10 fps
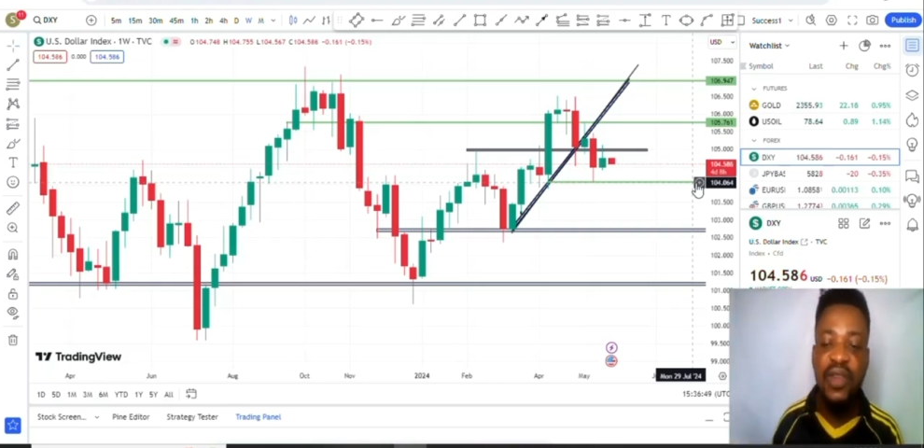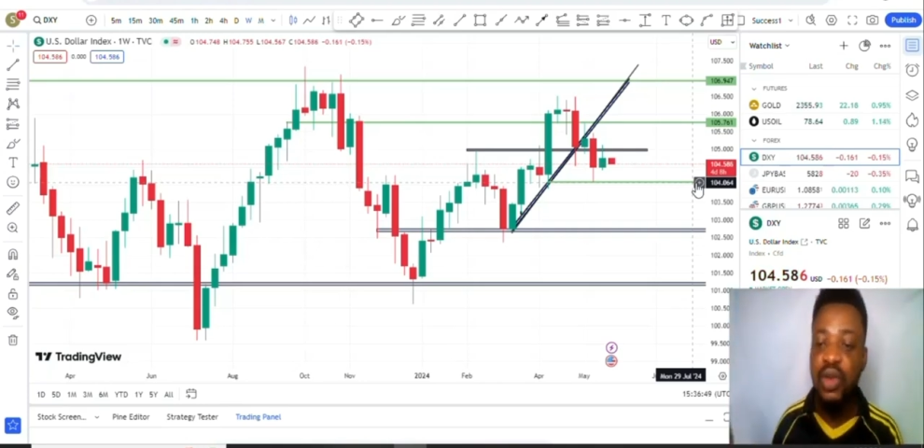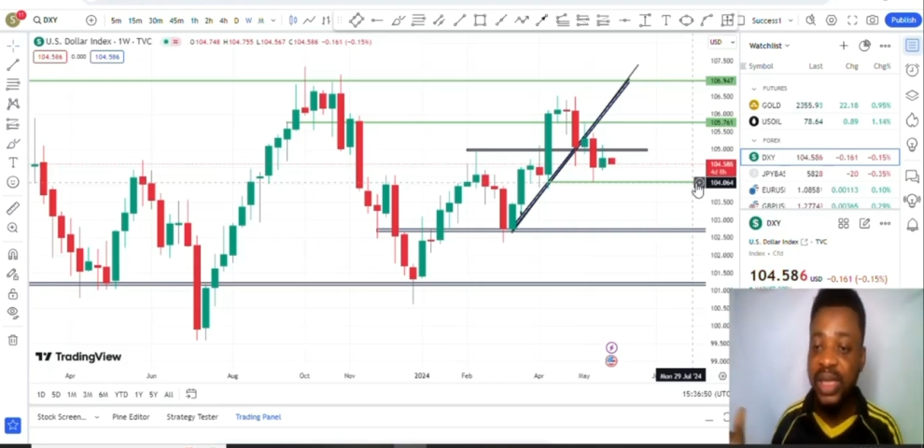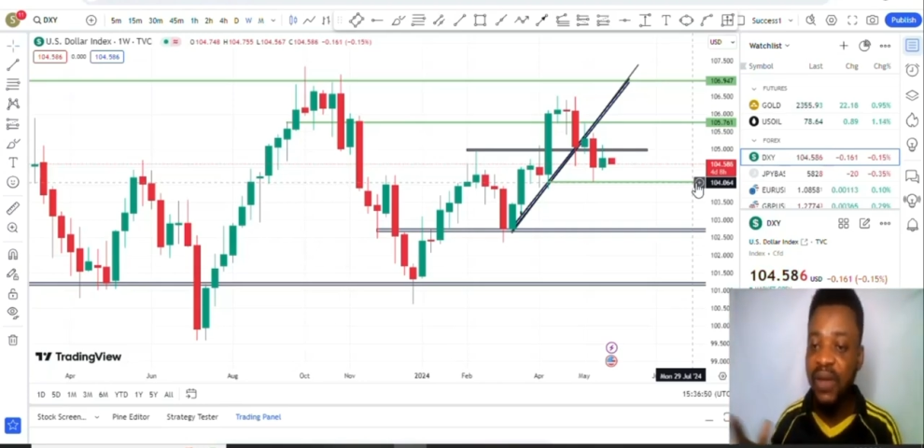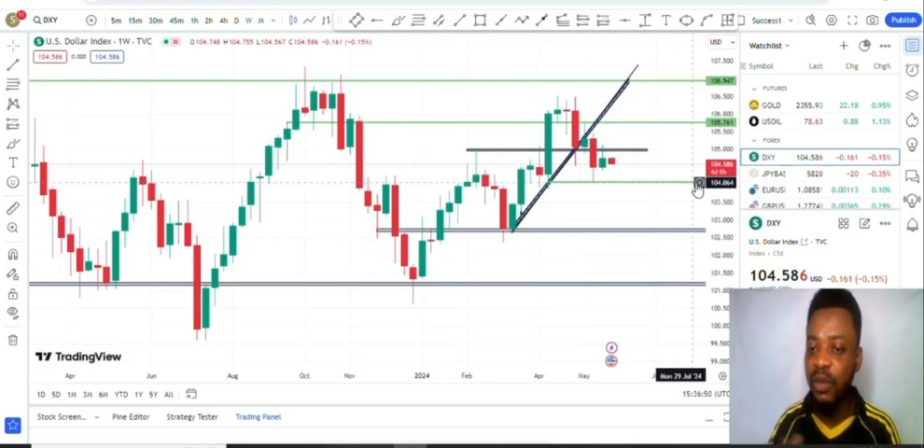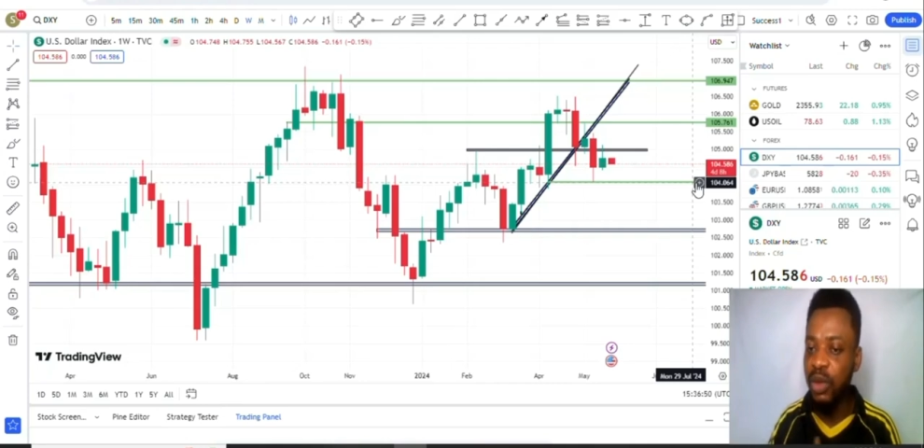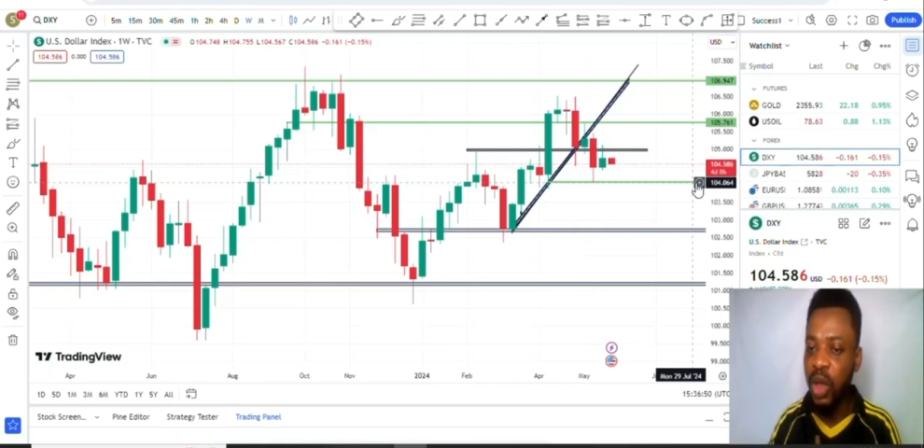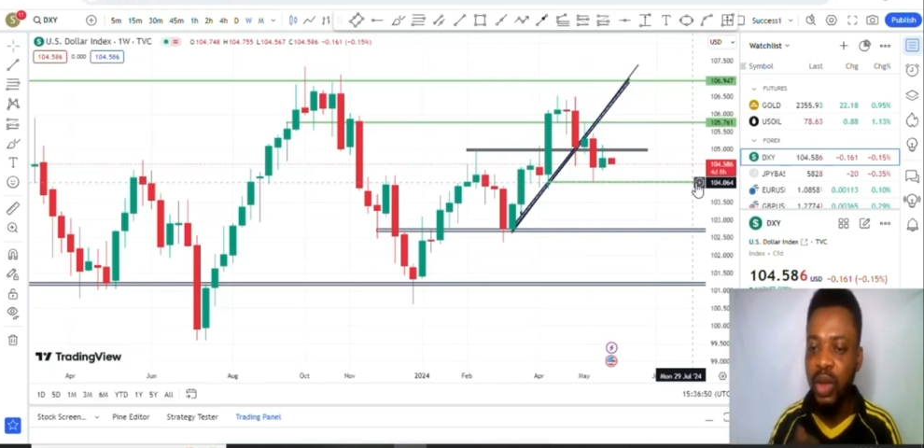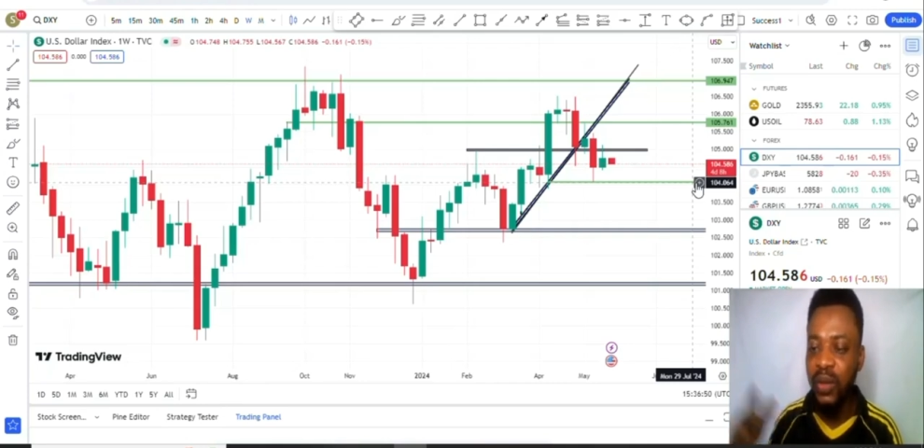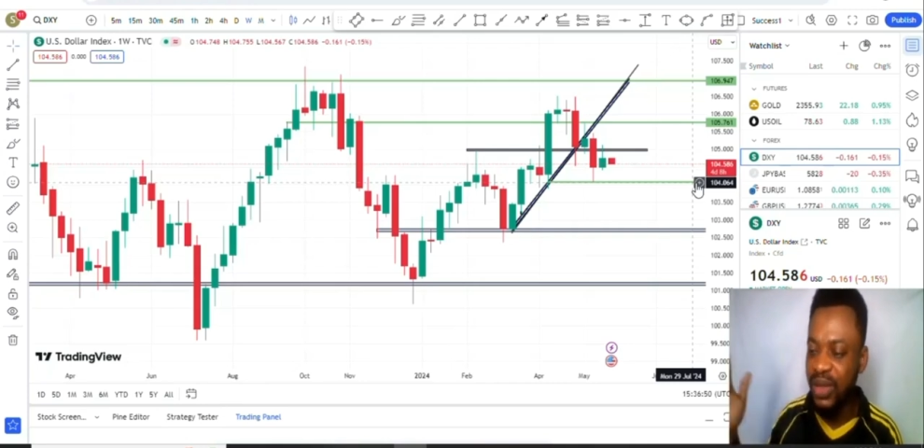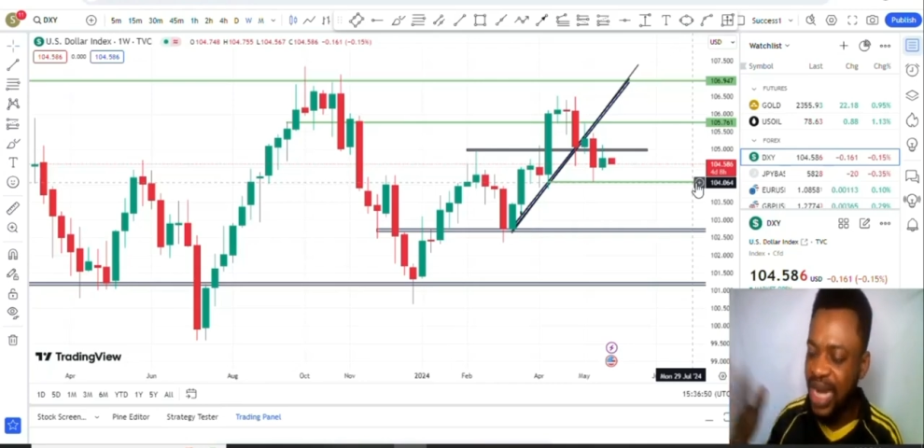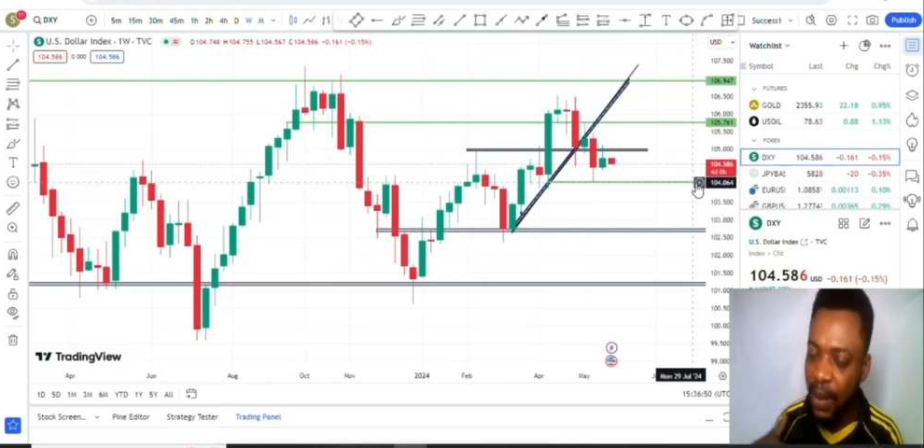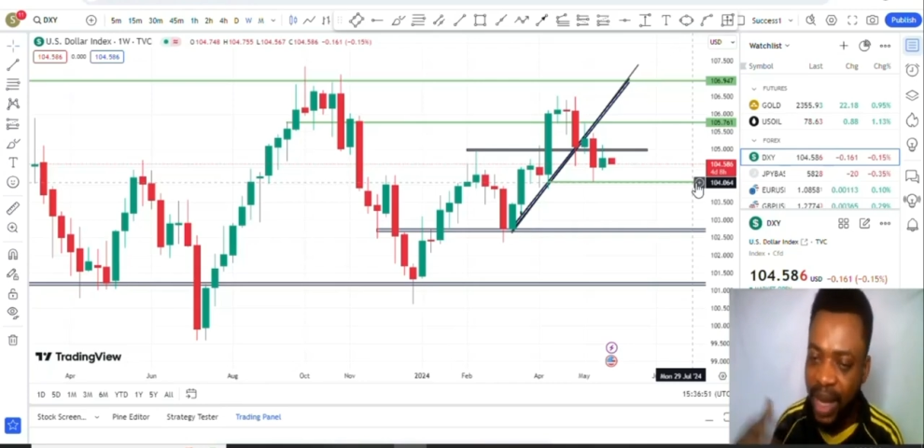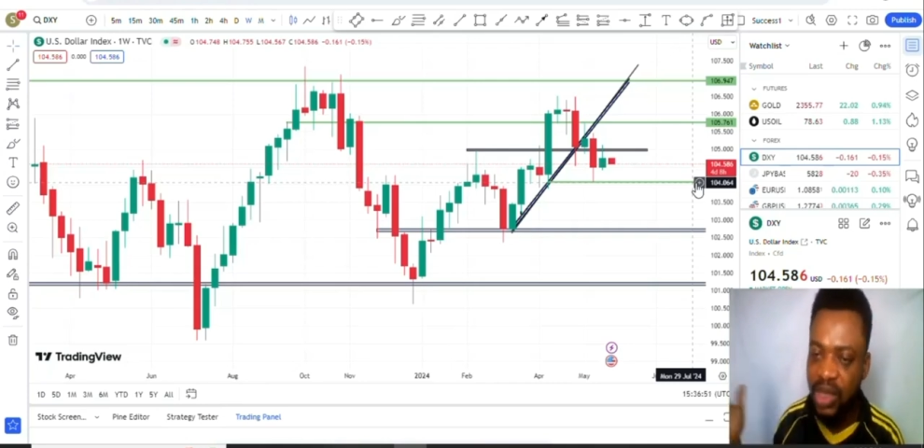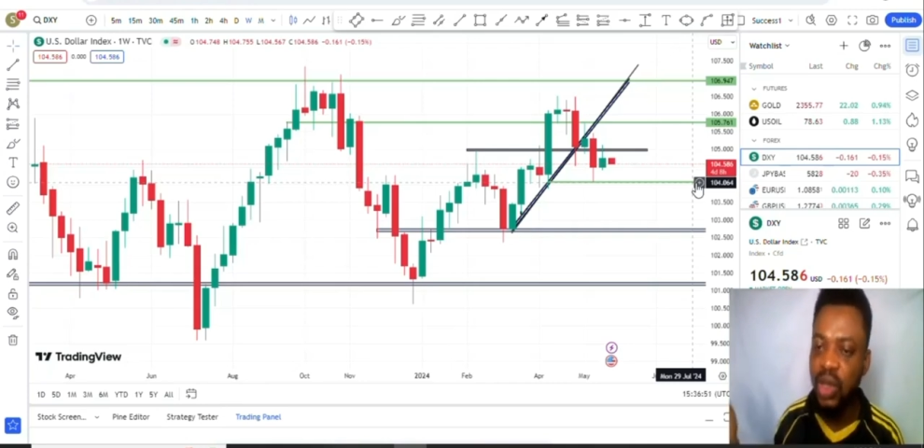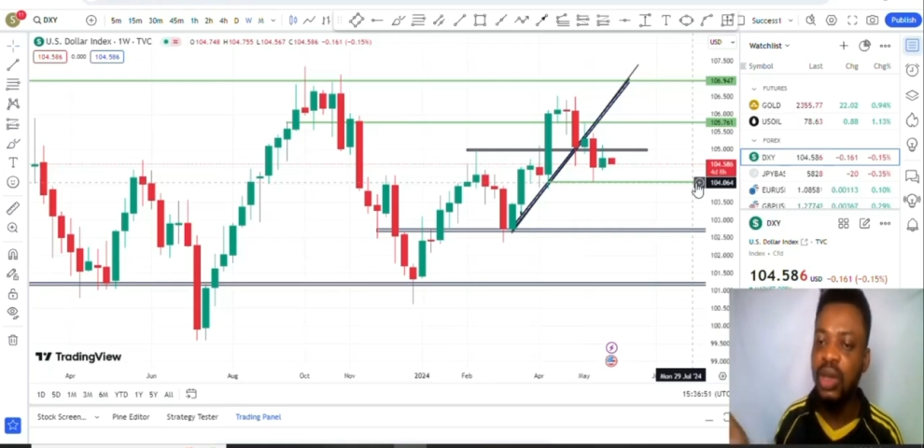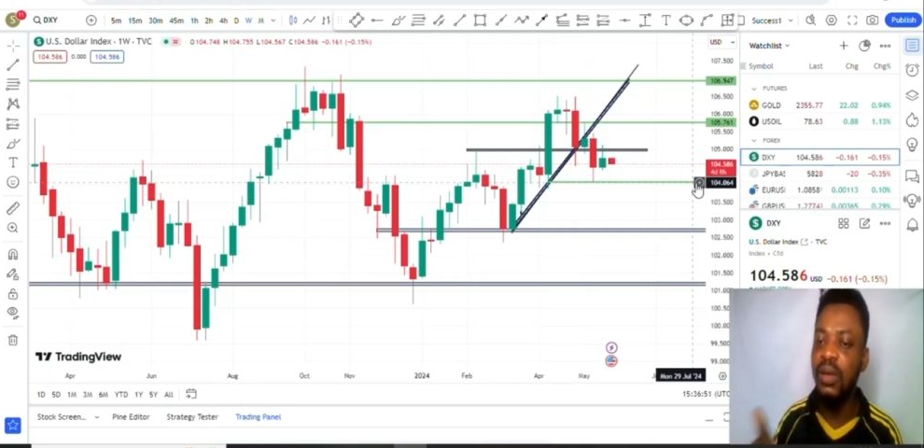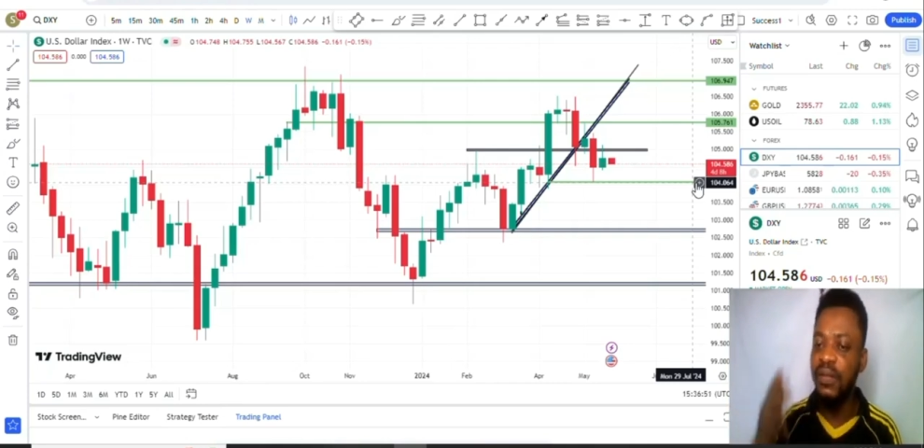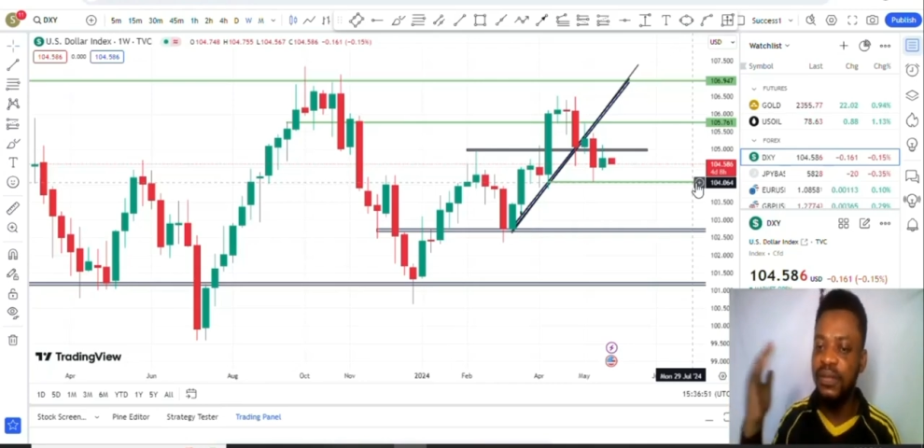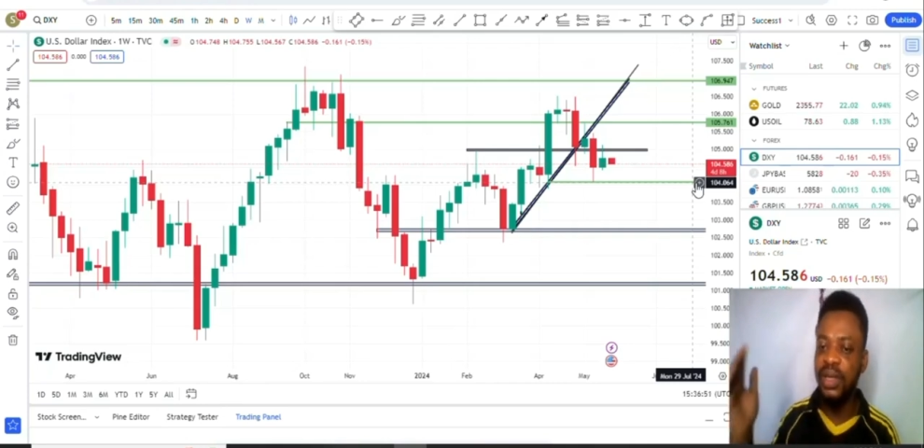yourself from a lot of dramas, a lot of